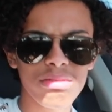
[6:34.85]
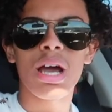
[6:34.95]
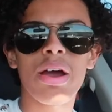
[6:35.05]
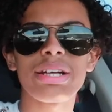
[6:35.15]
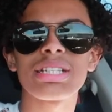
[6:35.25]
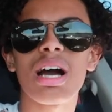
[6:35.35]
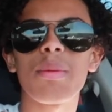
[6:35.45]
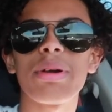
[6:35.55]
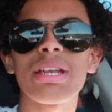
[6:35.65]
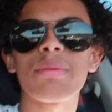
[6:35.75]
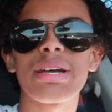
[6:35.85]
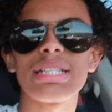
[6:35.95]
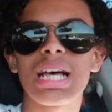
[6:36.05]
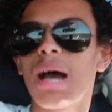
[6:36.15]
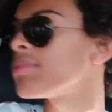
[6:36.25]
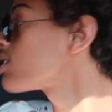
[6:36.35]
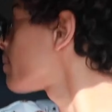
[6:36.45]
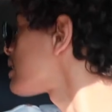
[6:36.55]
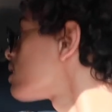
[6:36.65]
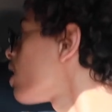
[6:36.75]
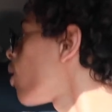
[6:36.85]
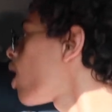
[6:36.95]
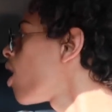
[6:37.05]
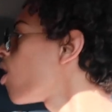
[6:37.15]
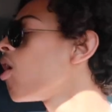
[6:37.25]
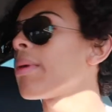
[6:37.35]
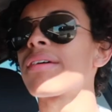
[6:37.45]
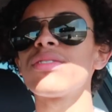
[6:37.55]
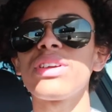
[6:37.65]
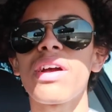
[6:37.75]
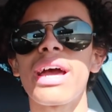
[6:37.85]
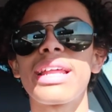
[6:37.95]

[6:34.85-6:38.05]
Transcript: All right, y'all. But anyways, I'm just about to go home. I have to figure out how